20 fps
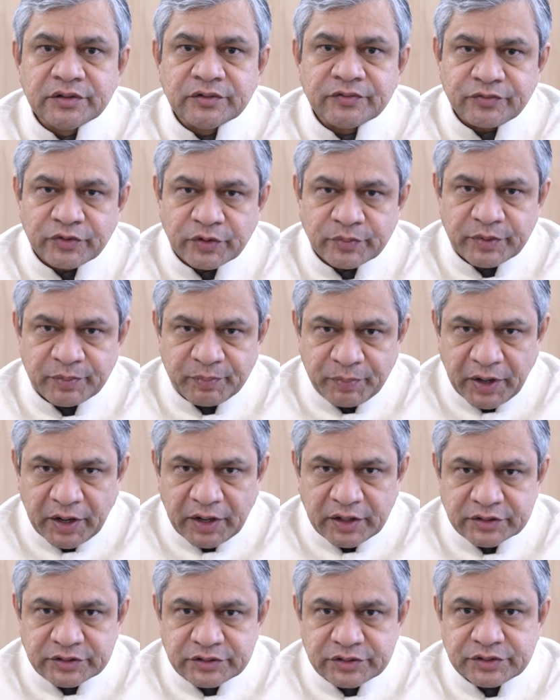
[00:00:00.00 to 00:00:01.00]
from the
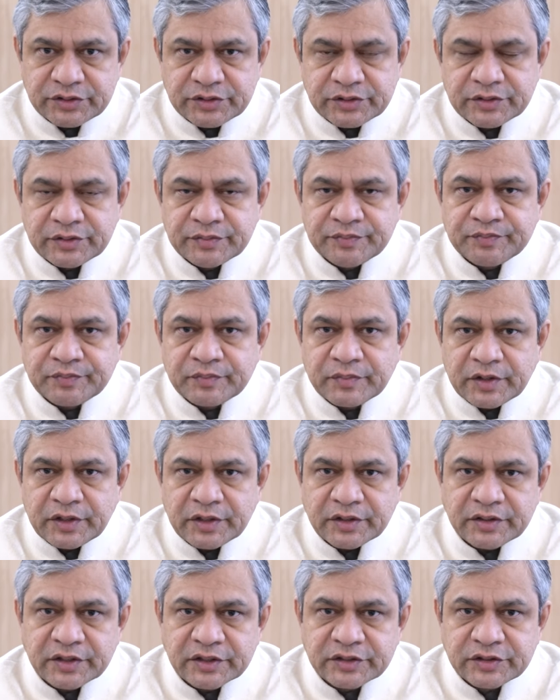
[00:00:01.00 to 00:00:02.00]
past.
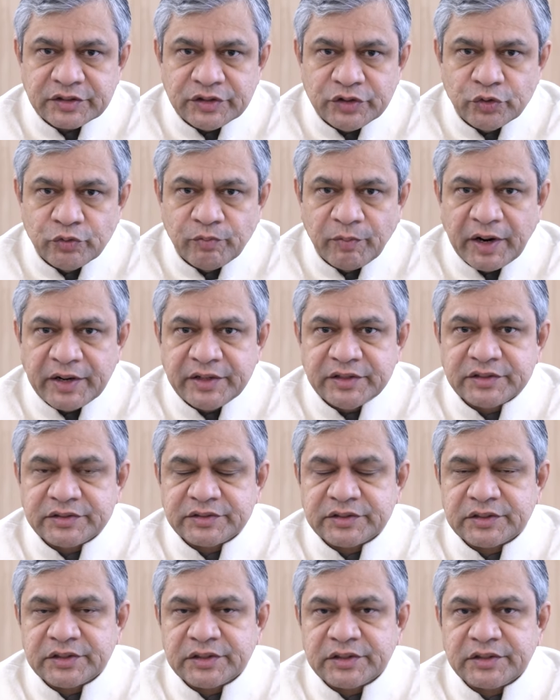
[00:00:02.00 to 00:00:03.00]
In this new
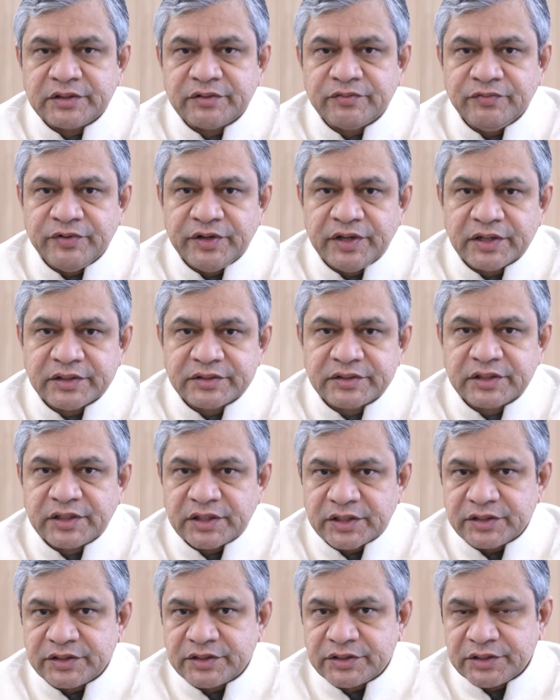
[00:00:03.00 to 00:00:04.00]
mindset, we as a
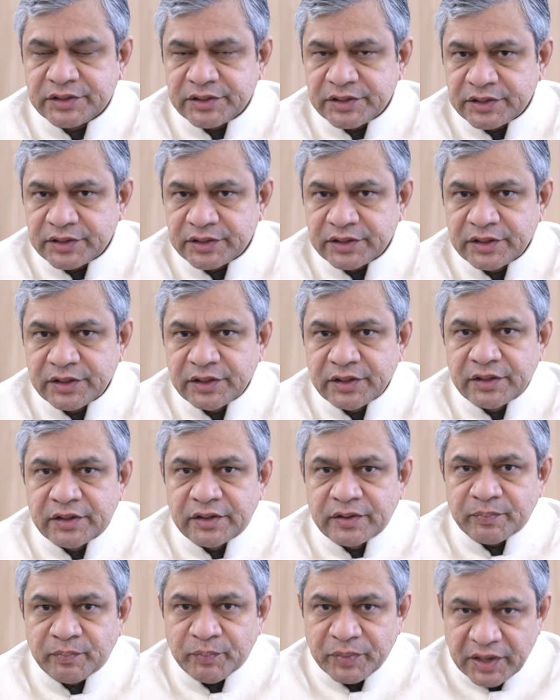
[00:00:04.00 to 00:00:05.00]
country
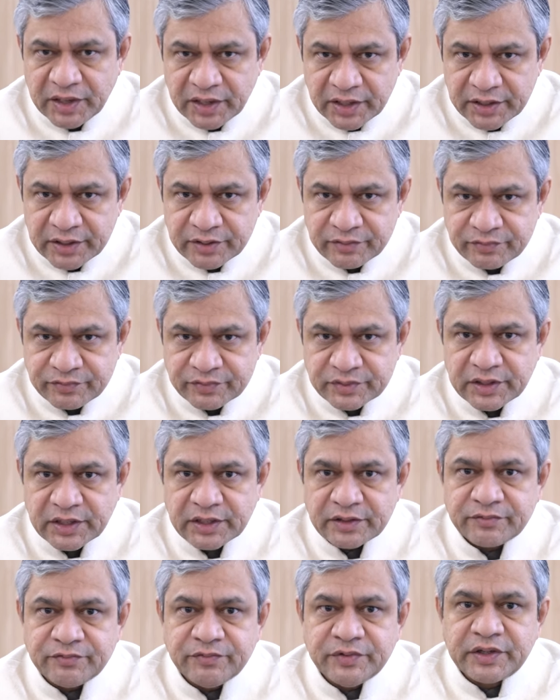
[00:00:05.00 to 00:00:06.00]
believe
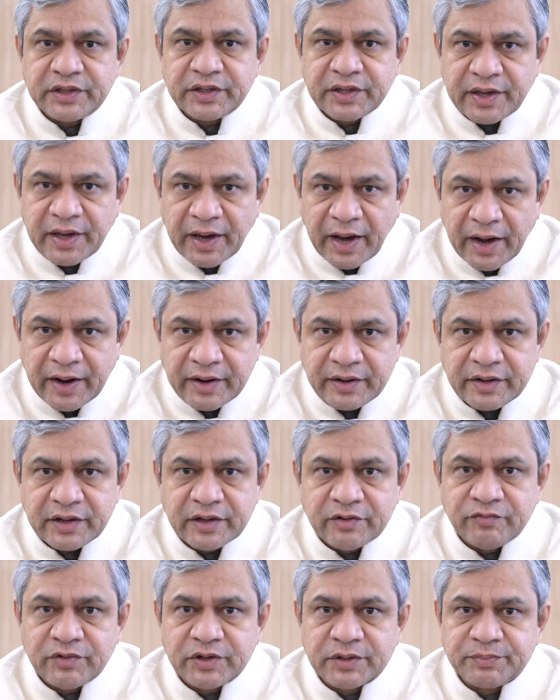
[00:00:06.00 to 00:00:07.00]
that we can
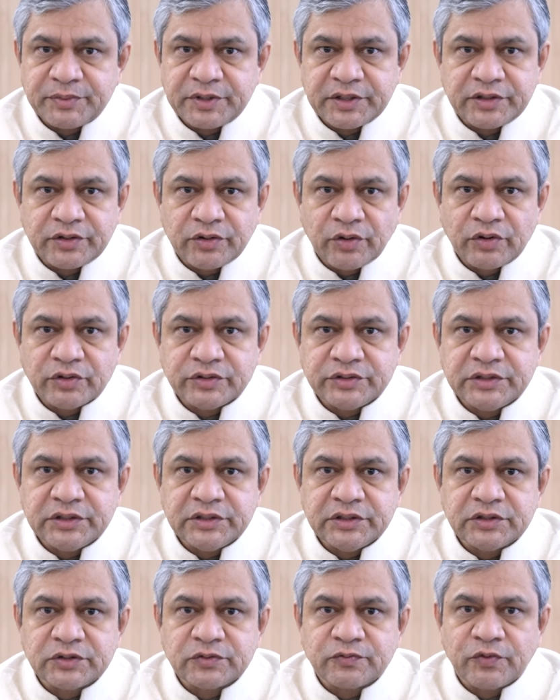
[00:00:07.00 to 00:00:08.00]
develop
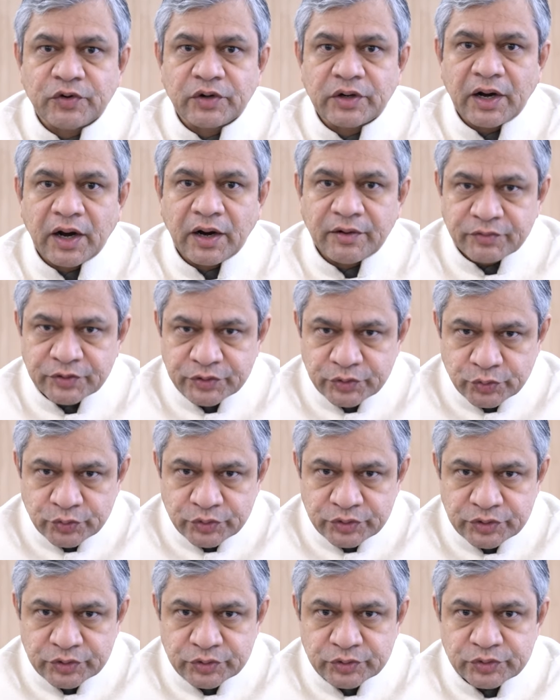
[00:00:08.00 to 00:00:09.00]
technologies for our
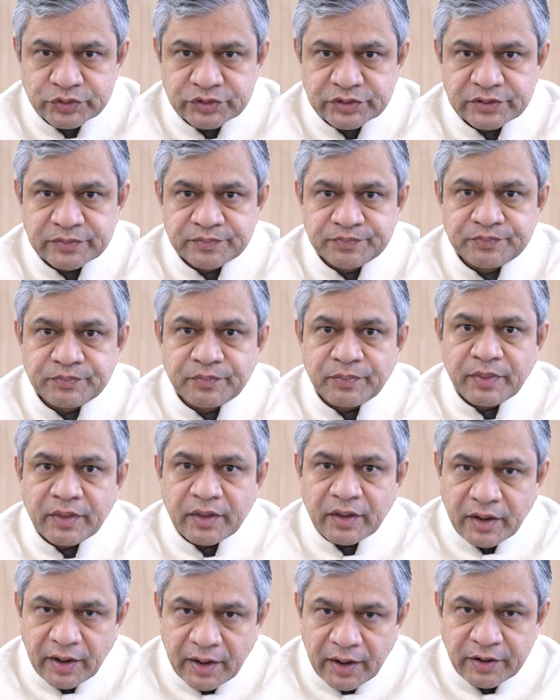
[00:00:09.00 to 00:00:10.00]
own use
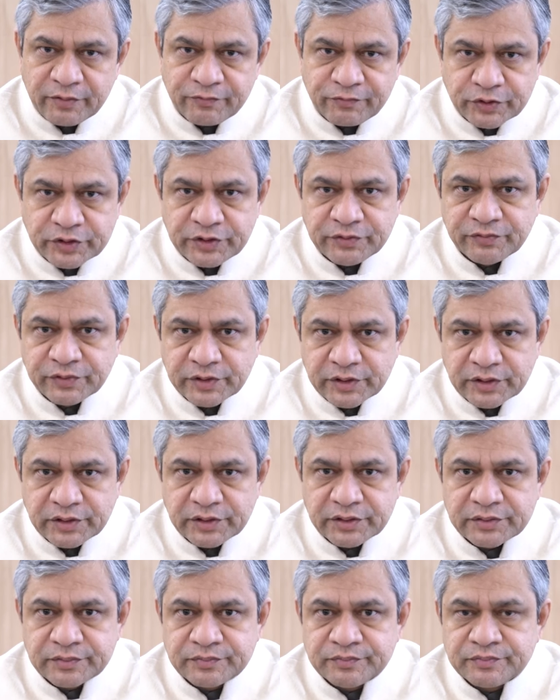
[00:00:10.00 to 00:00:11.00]
and for the world.